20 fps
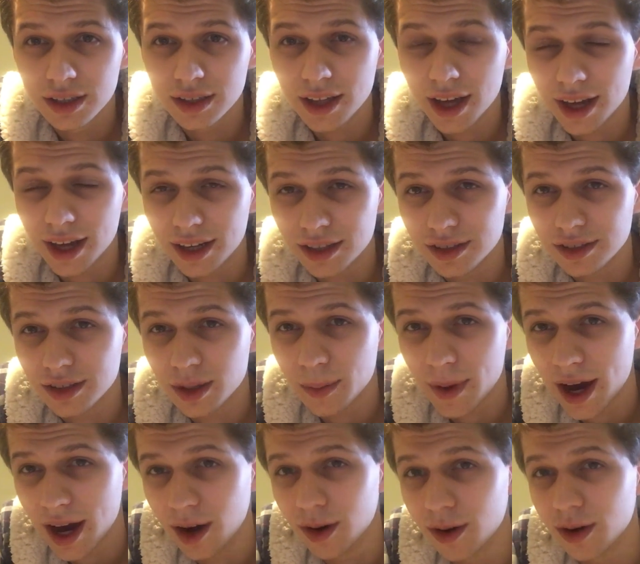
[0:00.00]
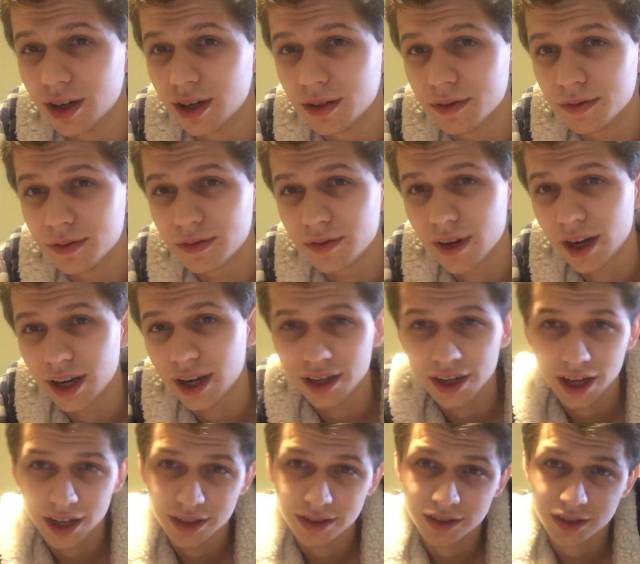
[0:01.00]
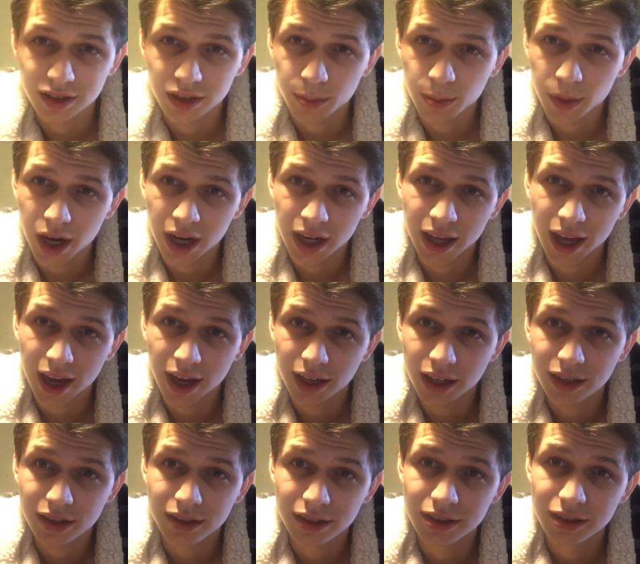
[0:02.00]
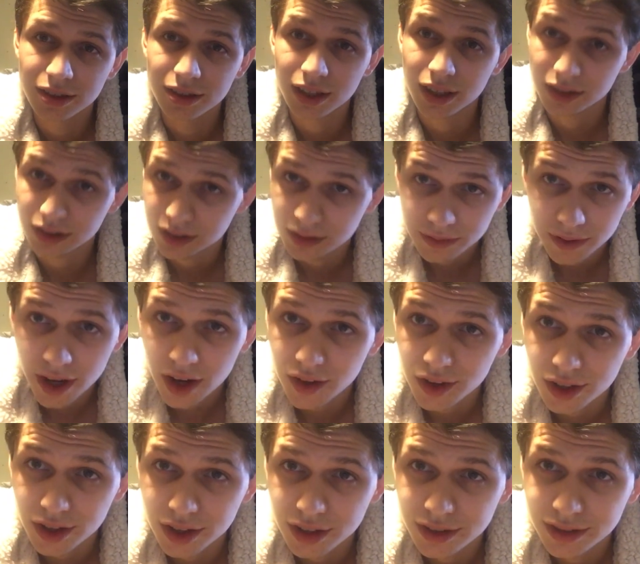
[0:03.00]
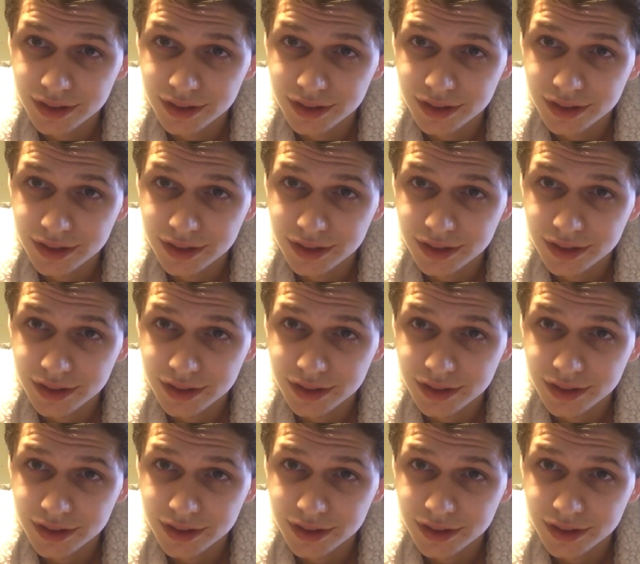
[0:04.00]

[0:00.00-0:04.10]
That is the power of recognizing the monad as the father.